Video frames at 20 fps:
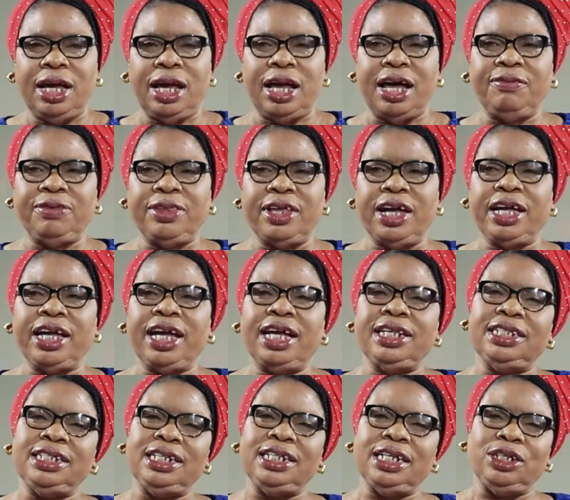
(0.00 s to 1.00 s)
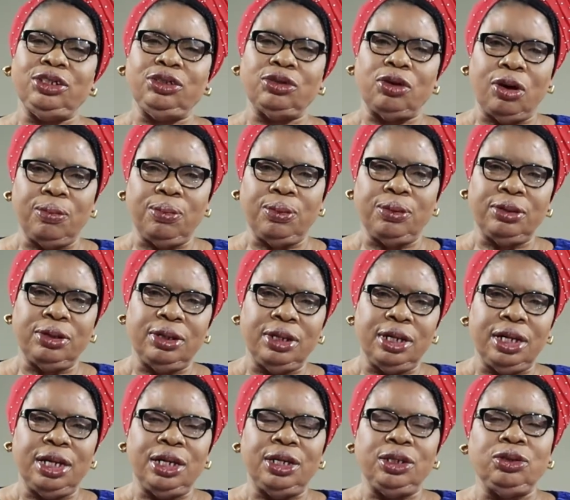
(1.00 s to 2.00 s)
After getting a job,
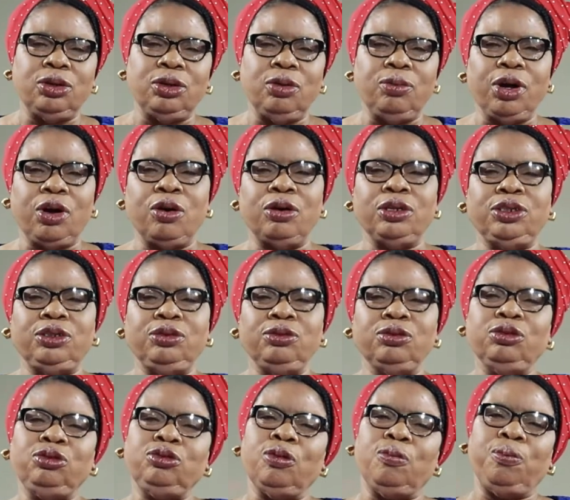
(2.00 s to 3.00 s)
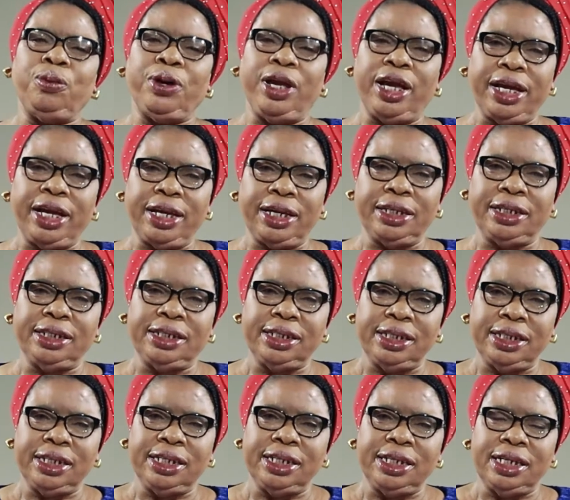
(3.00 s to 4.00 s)
you will continue to pray
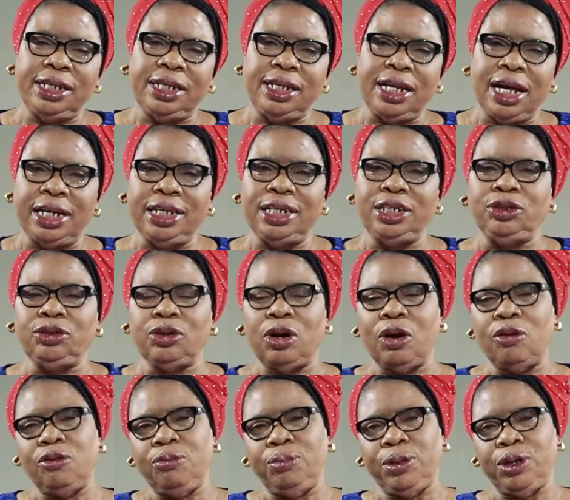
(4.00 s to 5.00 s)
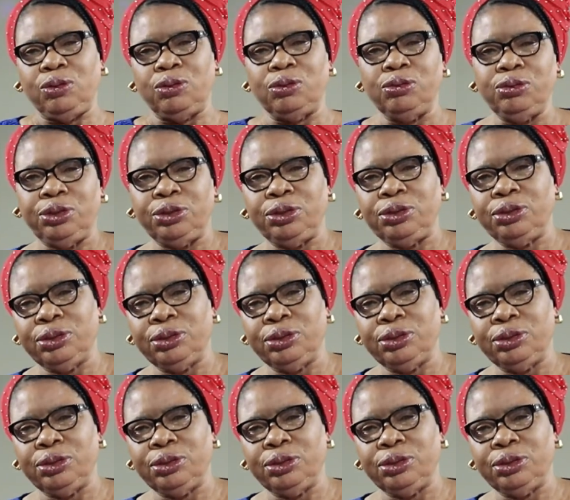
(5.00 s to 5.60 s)
that the job will be good.